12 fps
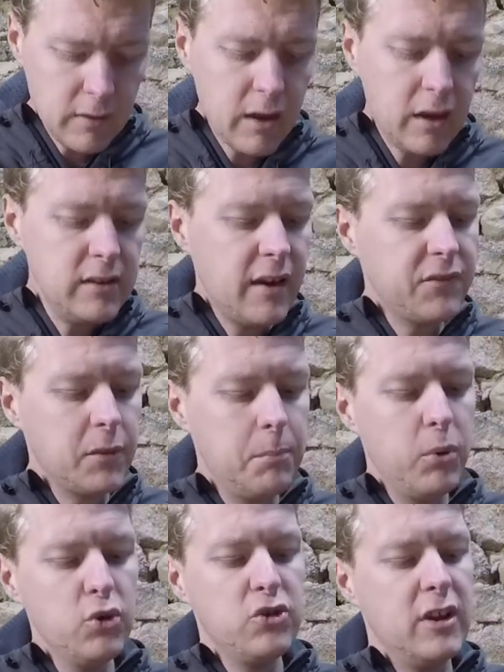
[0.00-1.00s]
You have to
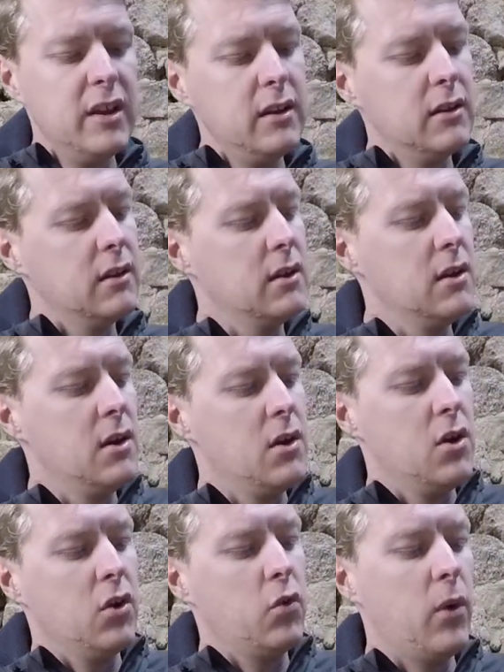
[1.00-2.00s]
push it
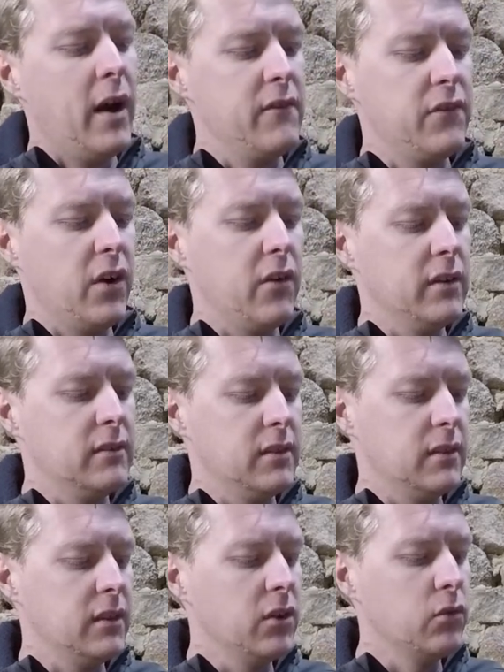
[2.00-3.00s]
quite far into
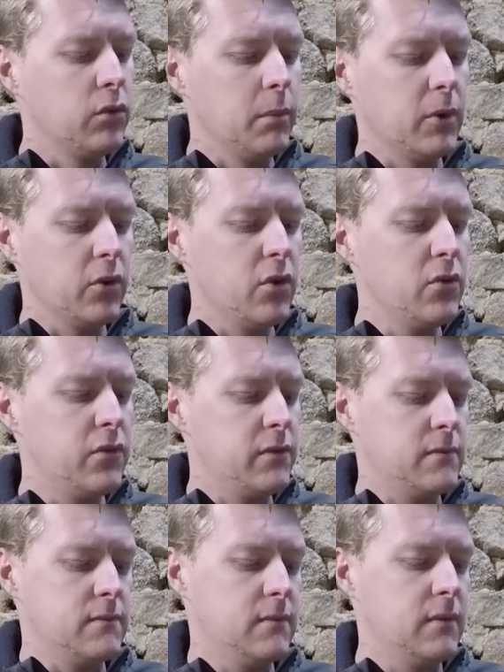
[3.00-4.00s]
the little rubber groove
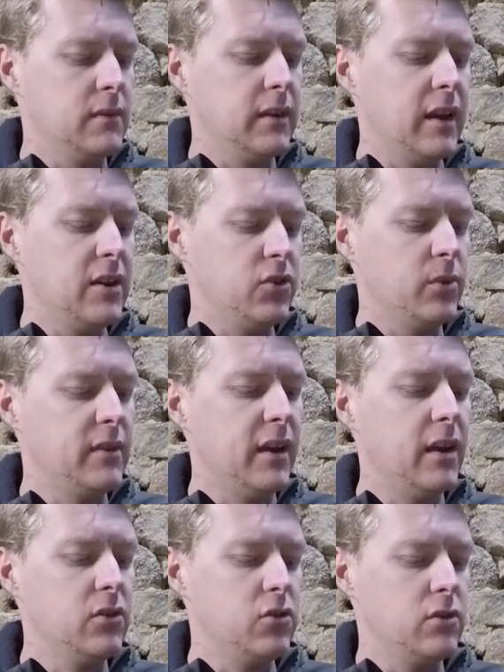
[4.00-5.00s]
to get it to
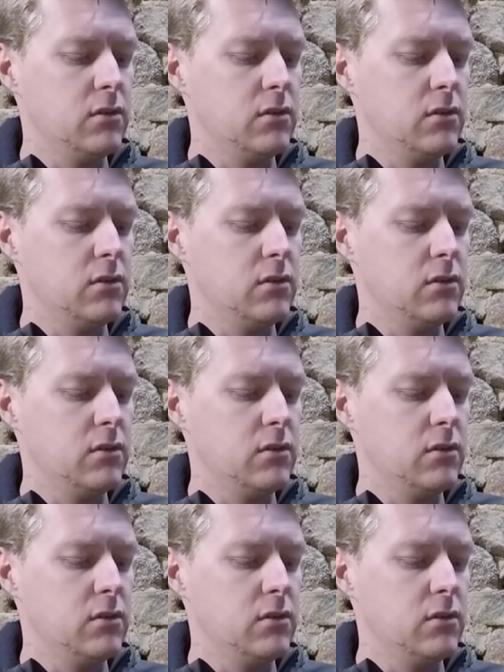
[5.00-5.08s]
attach